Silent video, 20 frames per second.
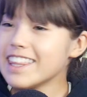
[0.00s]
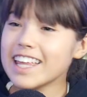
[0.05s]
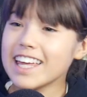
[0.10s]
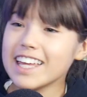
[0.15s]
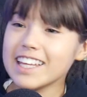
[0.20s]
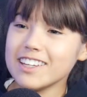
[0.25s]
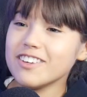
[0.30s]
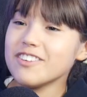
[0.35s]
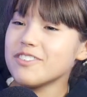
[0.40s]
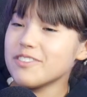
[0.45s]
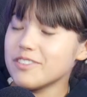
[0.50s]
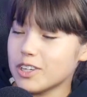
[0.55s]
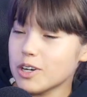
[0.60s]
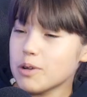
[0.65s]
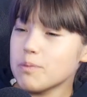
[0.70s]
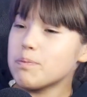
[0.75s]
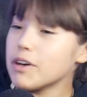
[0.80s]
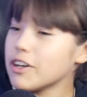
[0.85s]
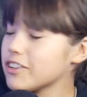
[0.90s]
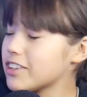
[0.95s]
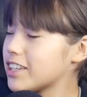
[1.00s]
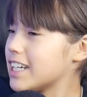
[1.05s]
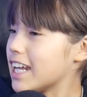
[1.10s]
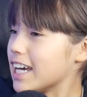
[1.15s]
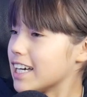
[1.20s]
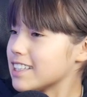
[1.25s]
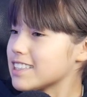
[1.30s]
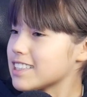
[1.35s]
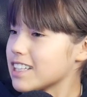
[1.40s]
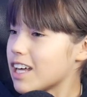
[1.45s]
then you build the
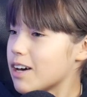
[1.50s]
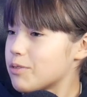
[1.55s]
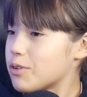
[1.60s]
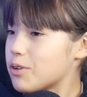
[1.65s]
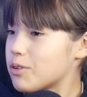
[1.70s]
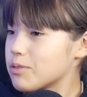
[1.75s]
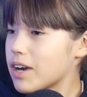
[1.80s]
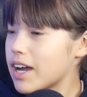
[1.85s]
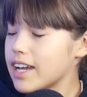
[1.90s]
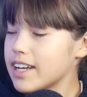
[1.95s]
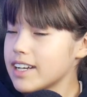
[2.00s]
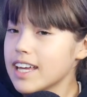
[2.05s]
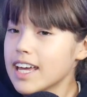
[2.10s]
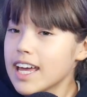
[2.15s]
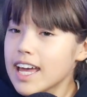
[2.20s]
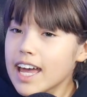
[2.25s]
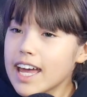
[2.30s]
next level, right?